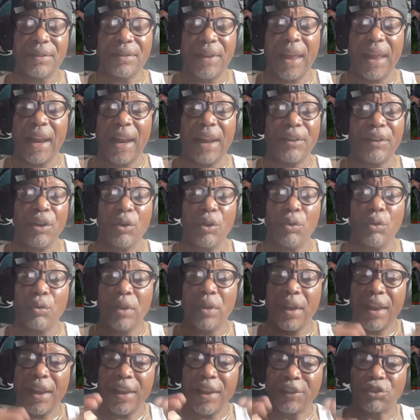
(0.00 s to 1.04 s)
that I know
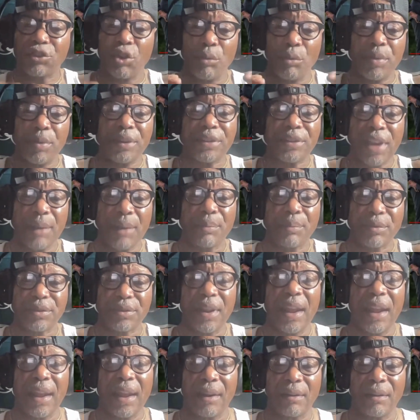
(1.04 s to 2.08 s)
it's going to be tempered
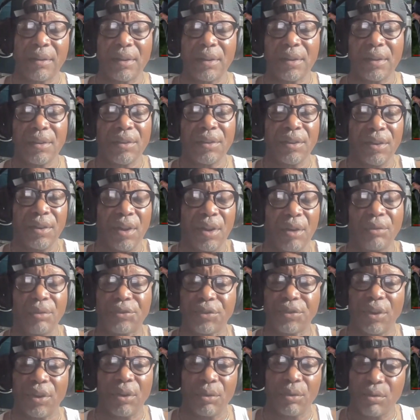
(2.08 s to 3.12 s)
down.
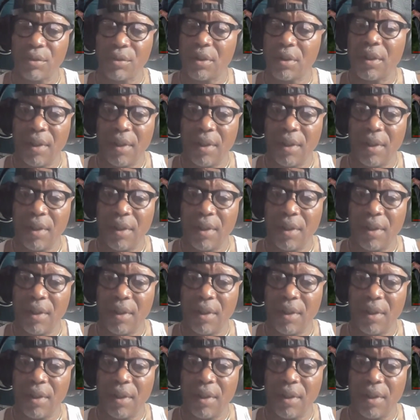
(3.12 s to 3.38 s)
So